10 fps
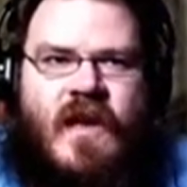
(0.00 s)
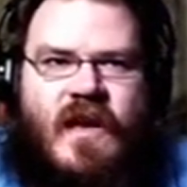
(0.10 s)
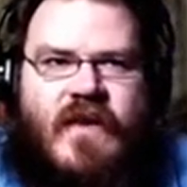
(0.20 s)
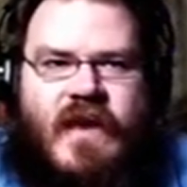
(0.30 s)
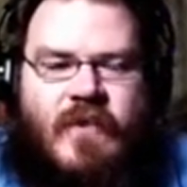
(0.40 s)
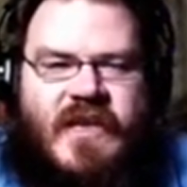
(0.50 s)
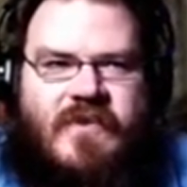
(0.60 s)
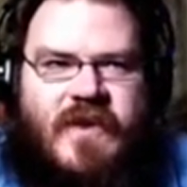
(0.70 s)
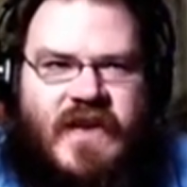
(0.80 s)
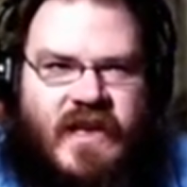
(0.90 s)
That makes me
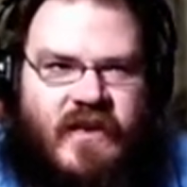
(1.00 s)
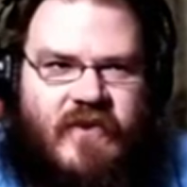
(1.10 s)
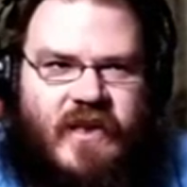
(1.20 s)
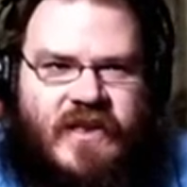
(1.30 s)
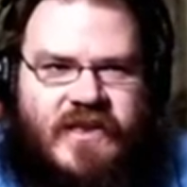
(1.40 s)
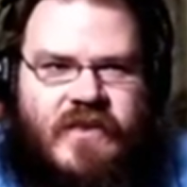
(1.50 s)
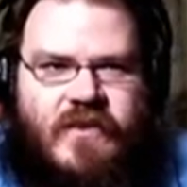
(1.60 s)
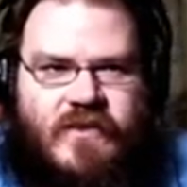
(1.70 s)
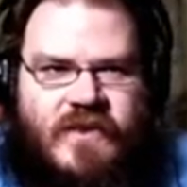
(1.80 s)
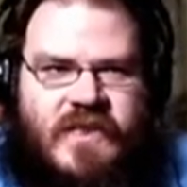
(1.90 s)
think of
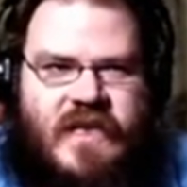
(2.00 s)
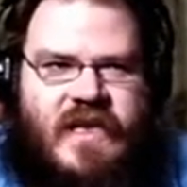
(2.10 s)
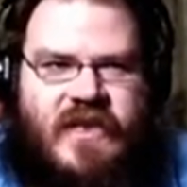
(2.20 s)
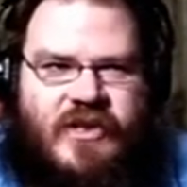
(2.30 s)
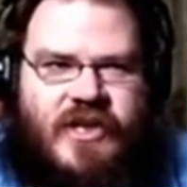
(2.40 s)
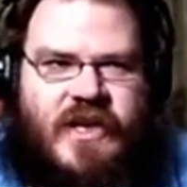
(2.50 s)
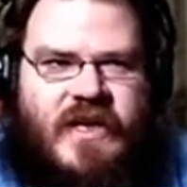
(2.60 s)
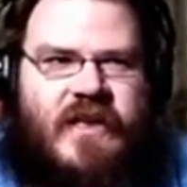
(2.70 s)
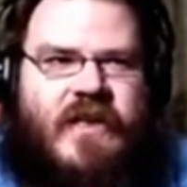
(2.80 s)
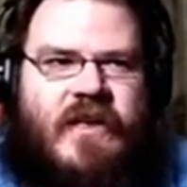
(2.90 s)
Steak and Shake.
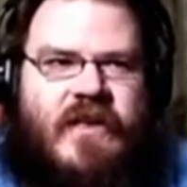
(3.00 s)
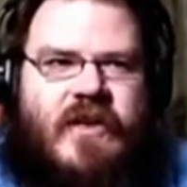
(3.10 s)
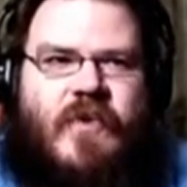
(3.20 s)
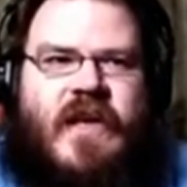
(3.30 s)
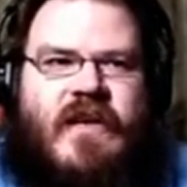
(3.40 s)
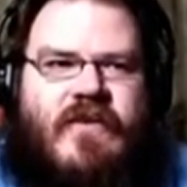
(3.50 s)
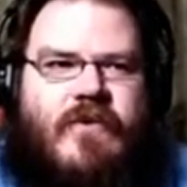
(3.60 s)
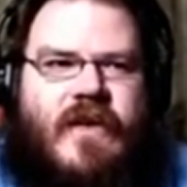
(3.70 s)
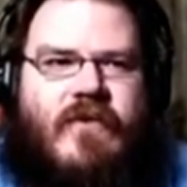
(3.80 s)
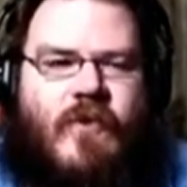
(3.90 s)
Don't they do red
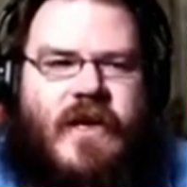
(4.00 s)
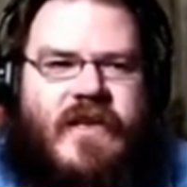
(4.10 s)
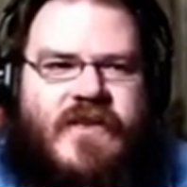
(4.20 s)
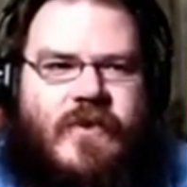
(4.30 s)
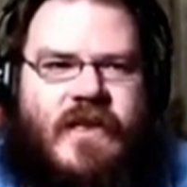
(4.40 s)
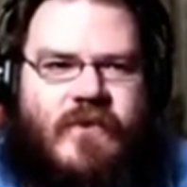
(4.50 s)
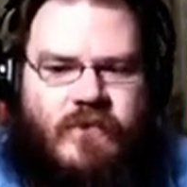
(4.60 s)
and white as well?